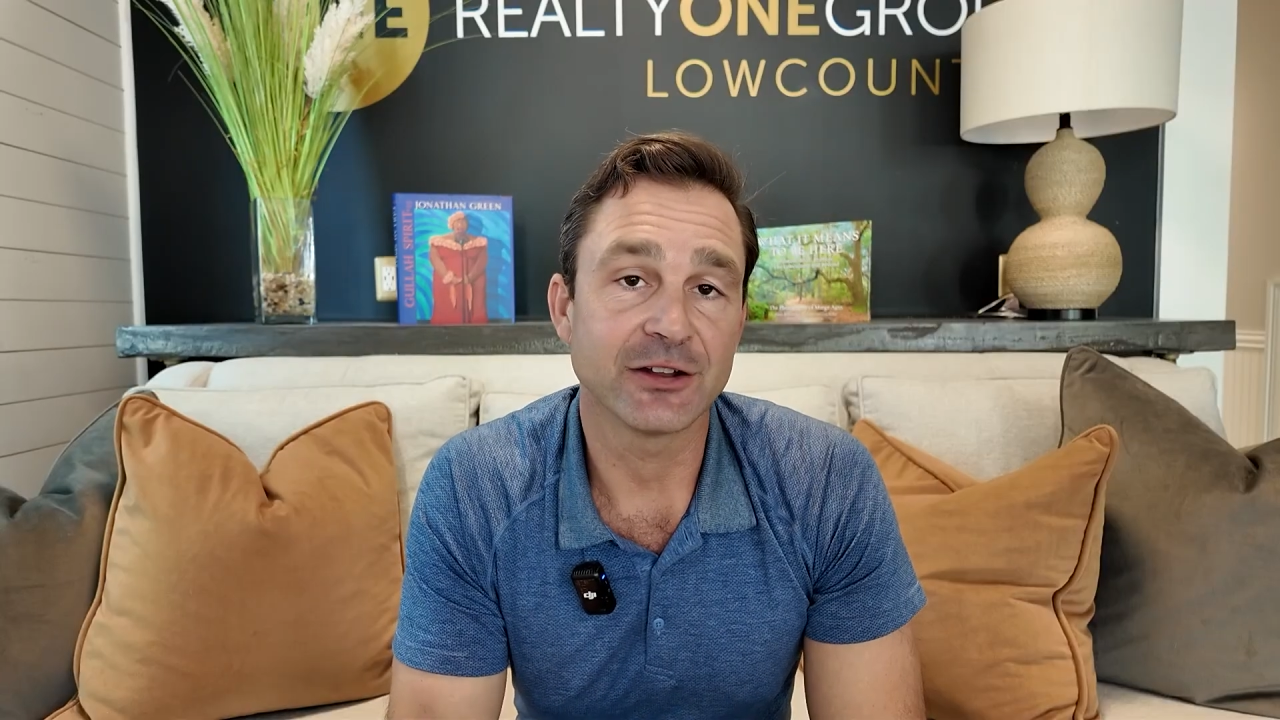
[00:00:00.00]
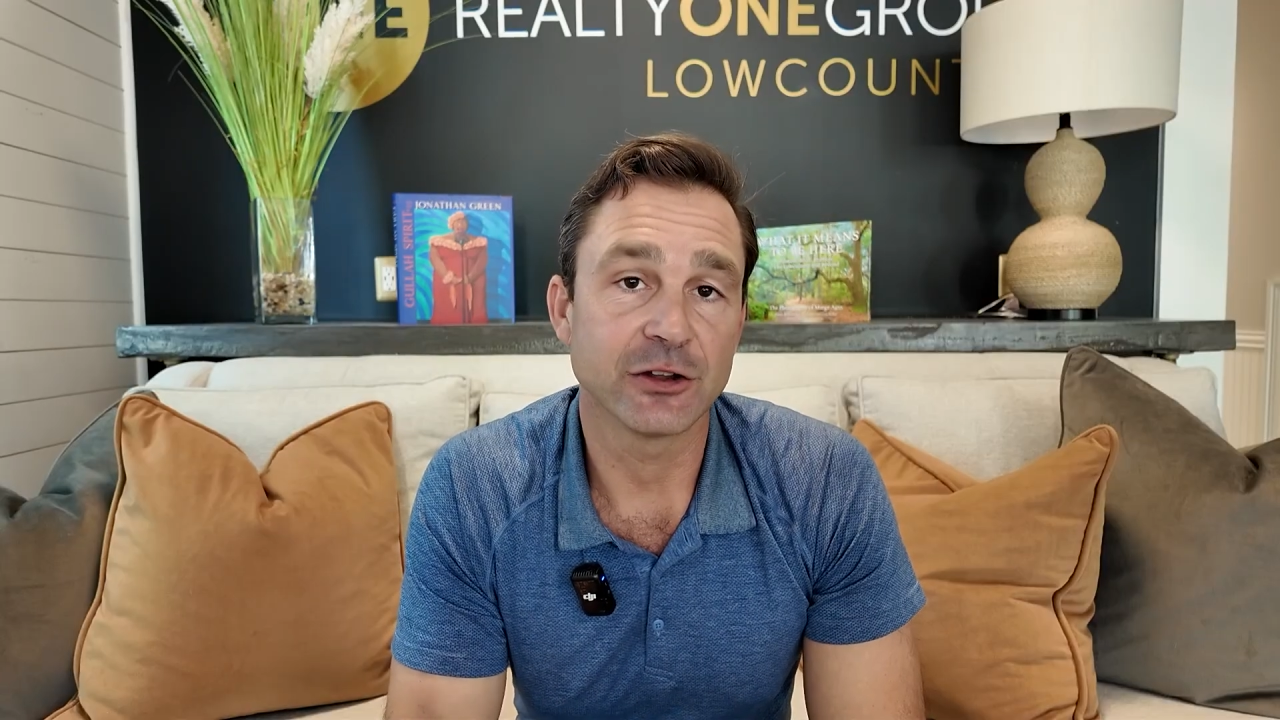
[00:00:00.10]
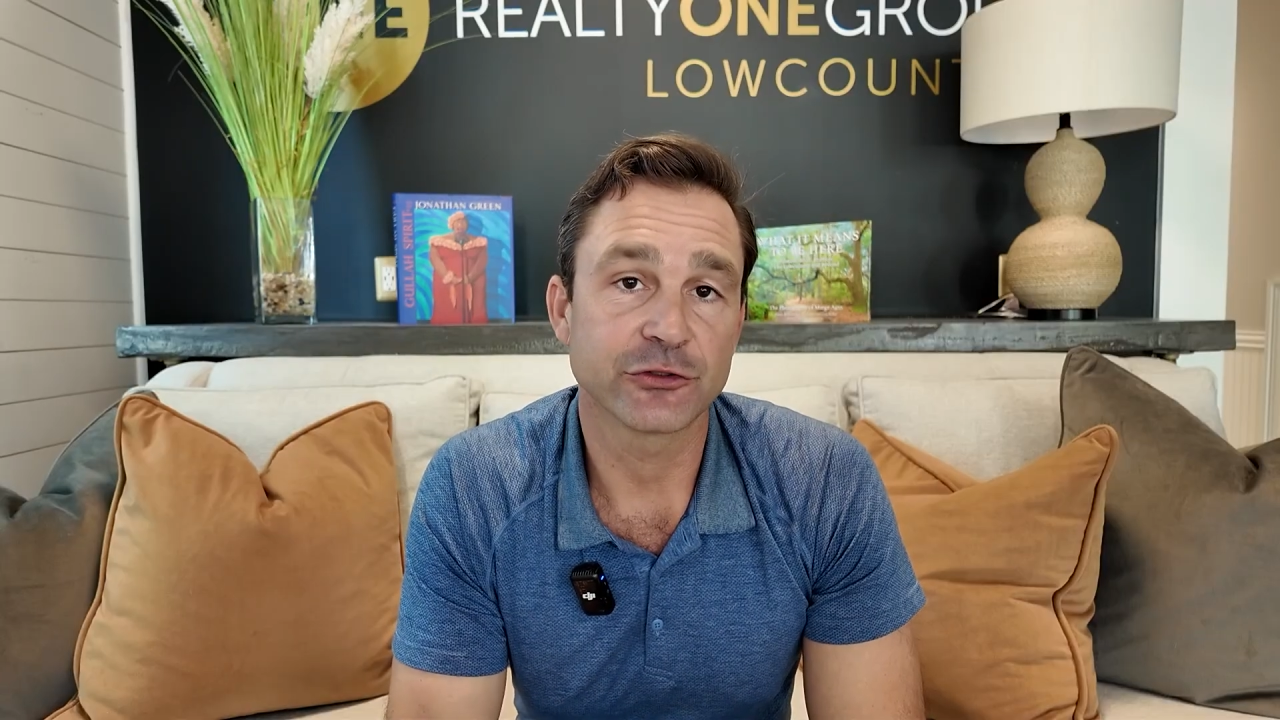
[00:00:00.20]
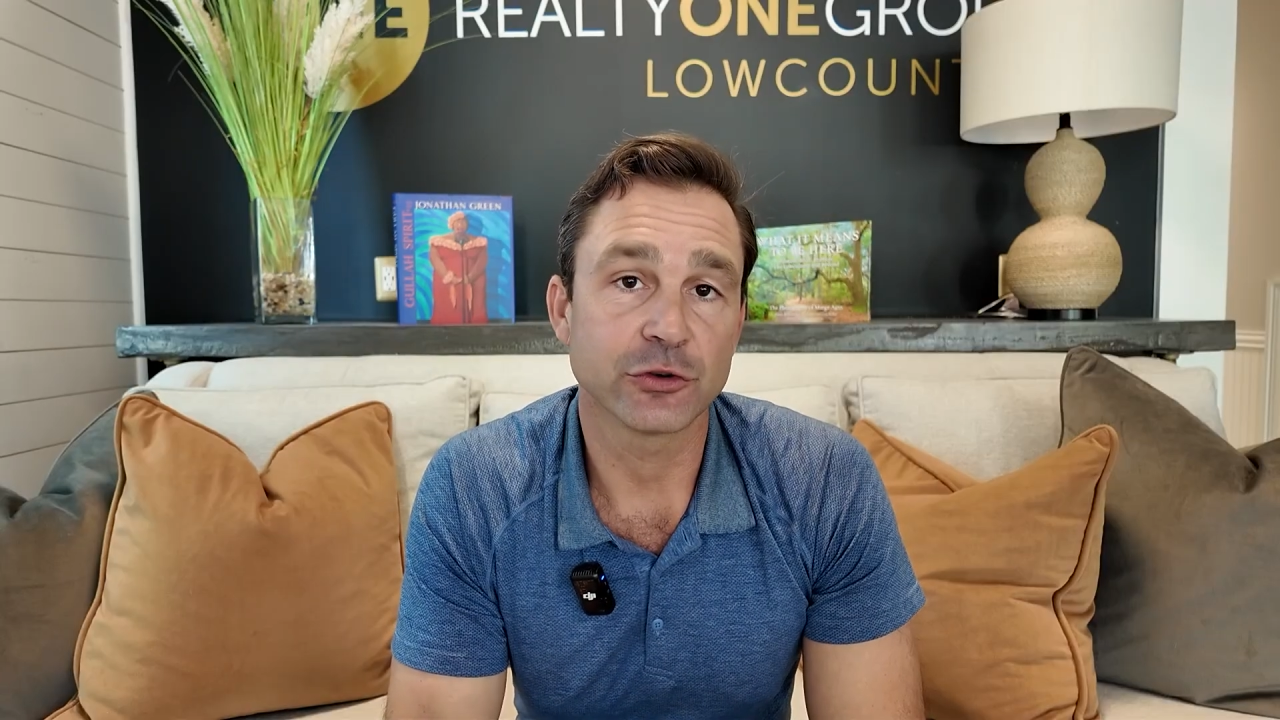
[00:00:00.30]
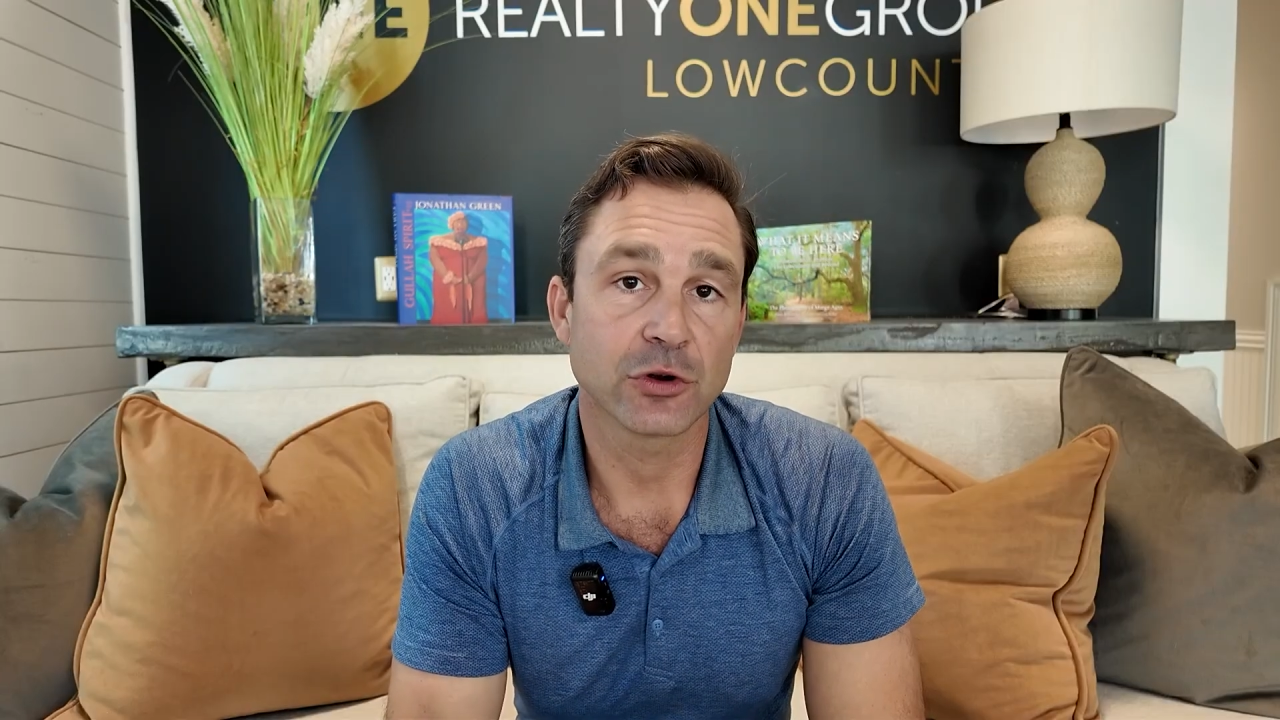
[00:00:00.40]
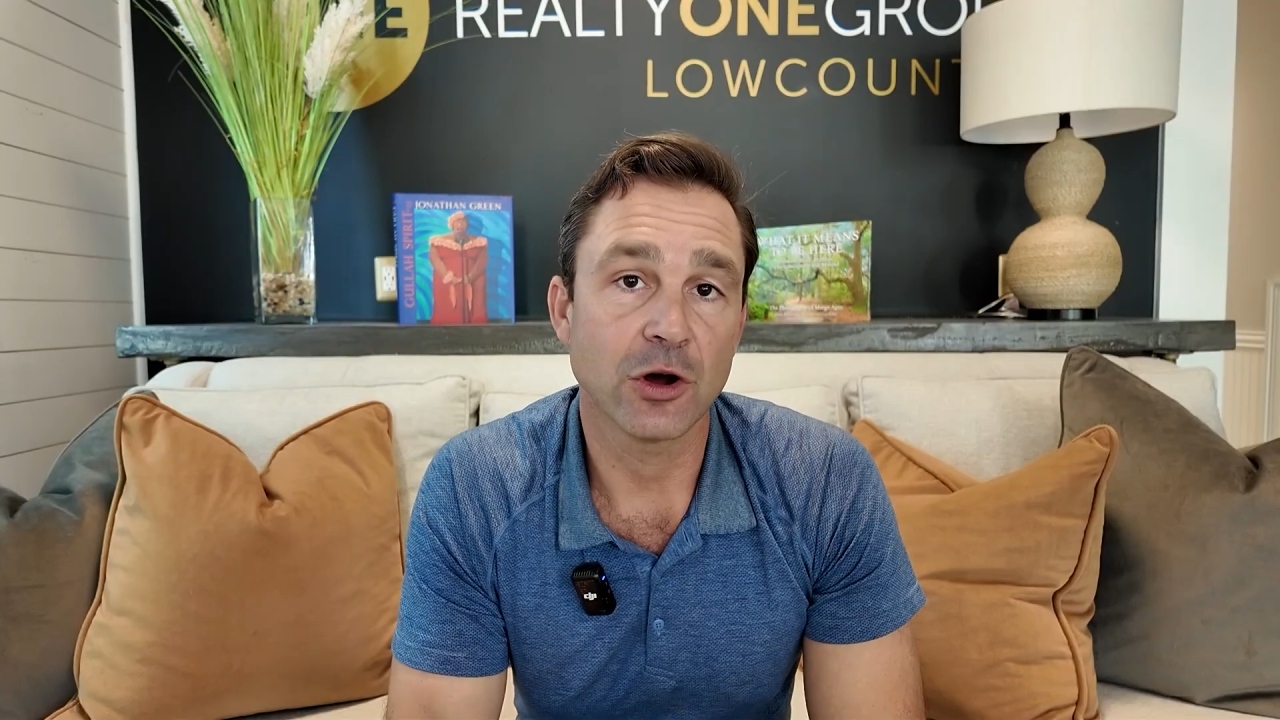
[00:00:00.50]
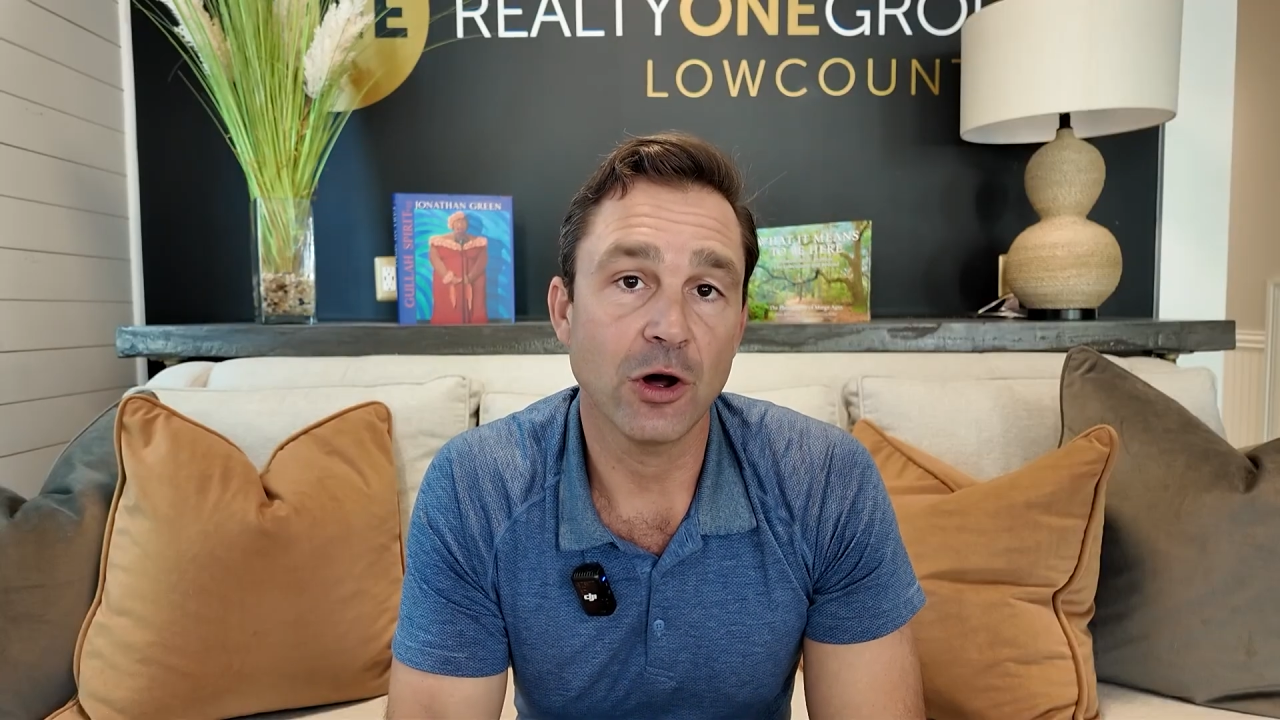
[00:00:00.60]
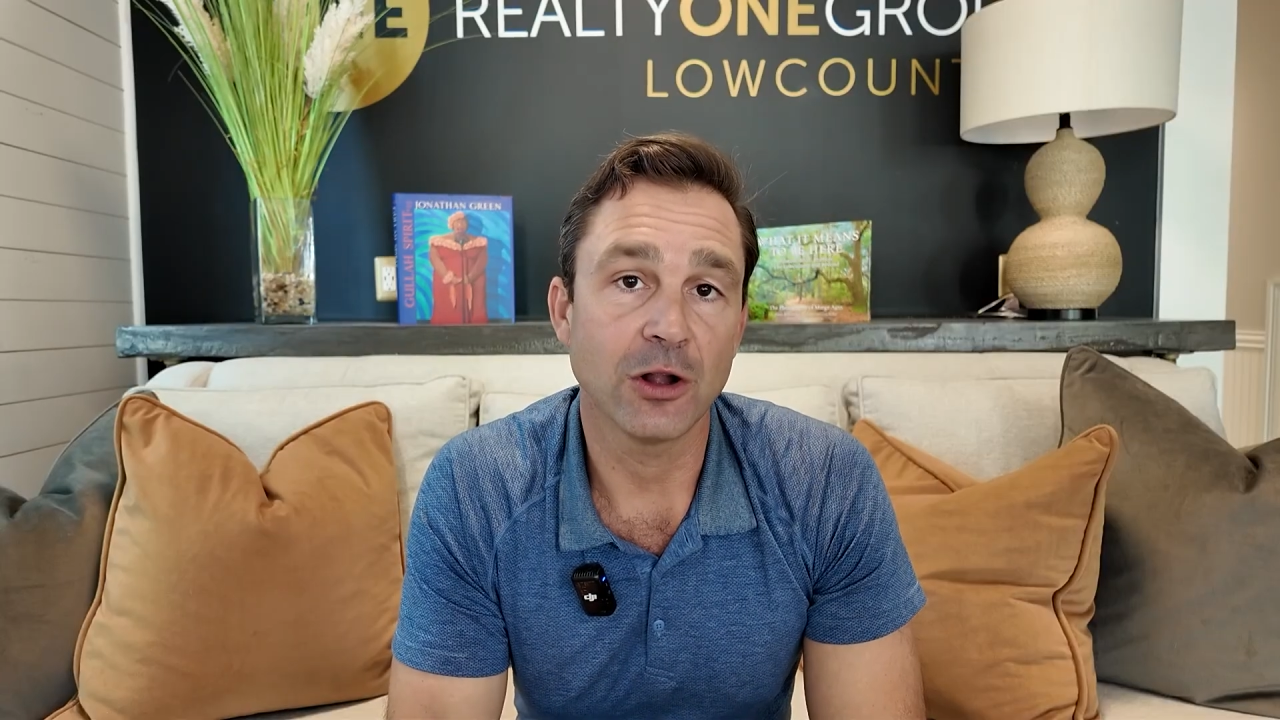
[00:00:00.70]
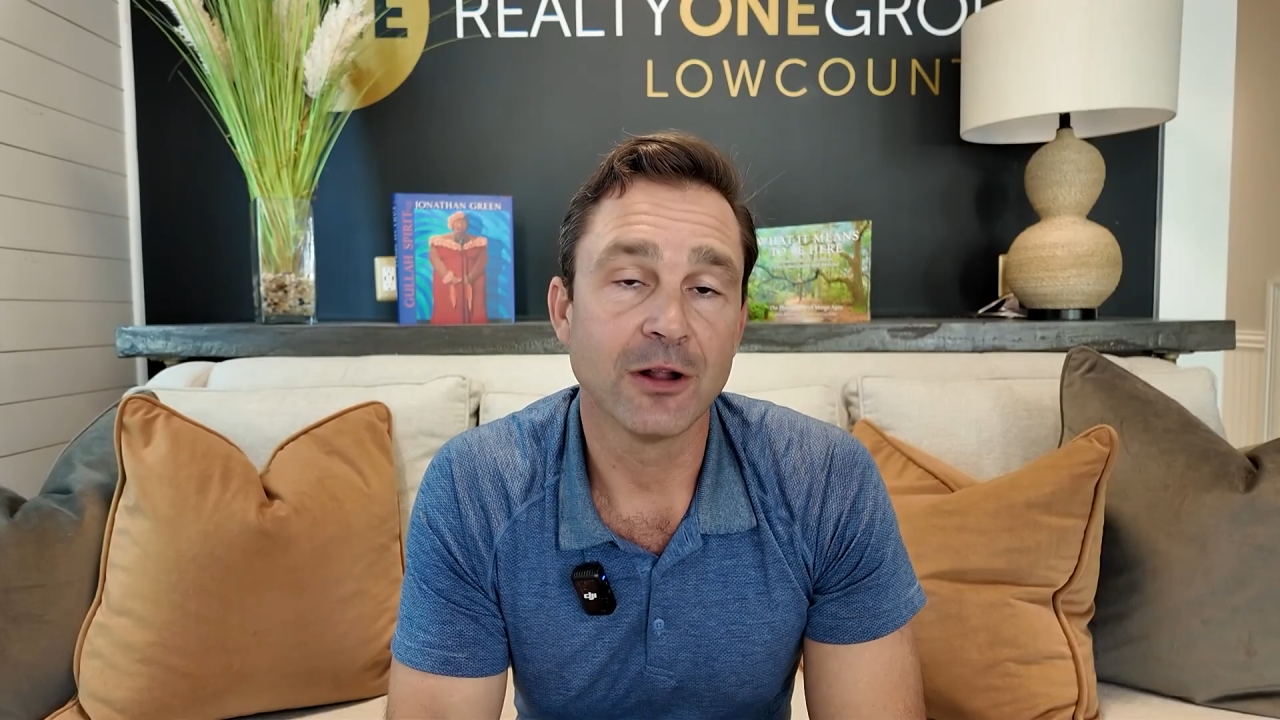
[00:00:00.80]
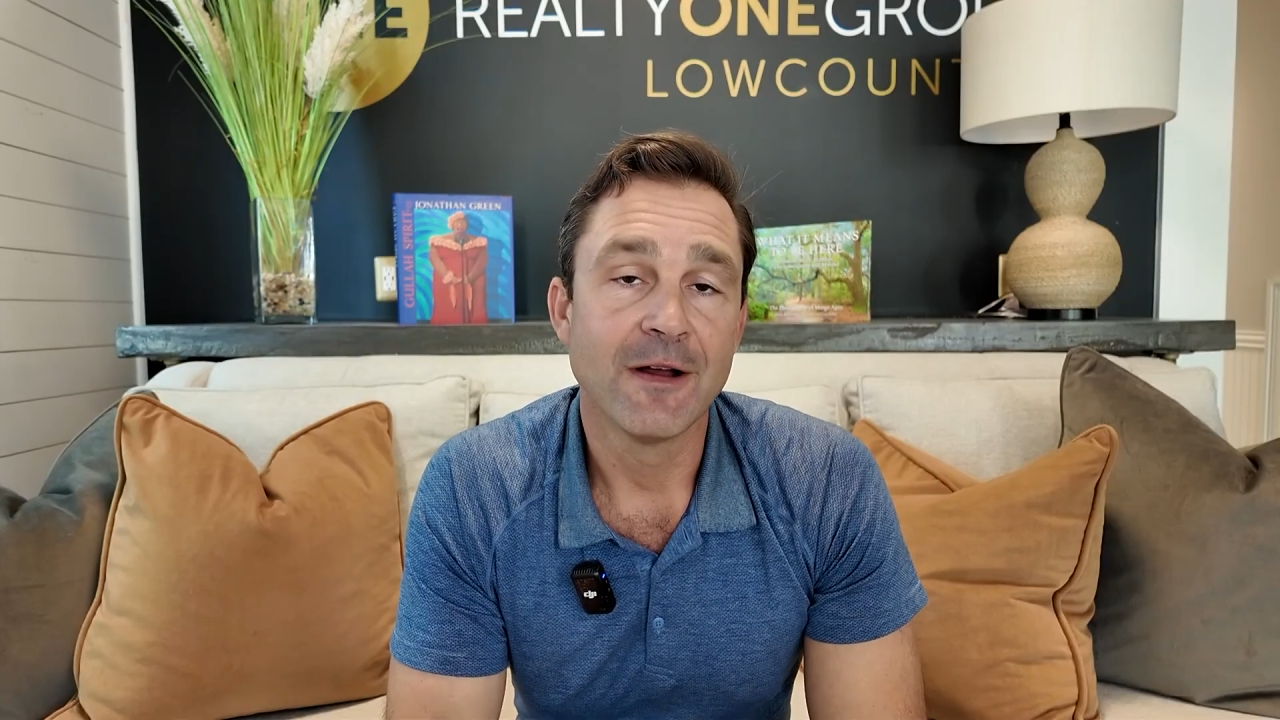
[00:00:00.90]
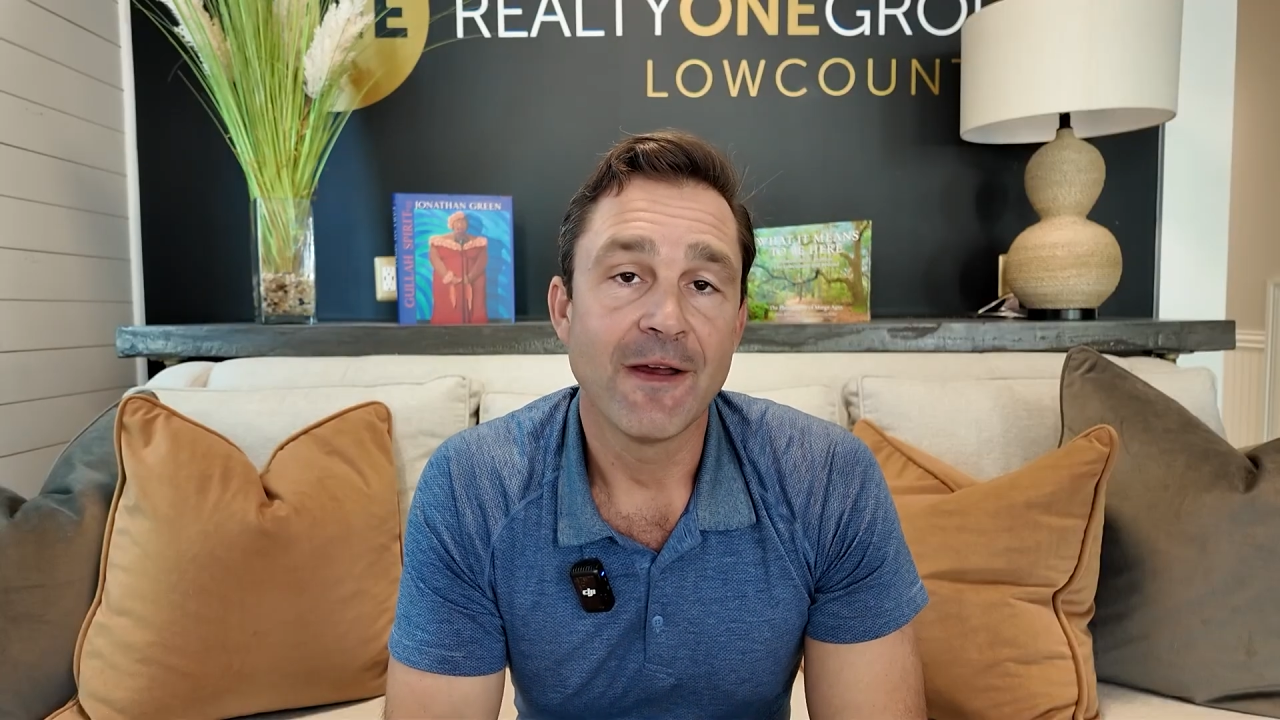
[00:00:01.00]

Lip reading: initial call.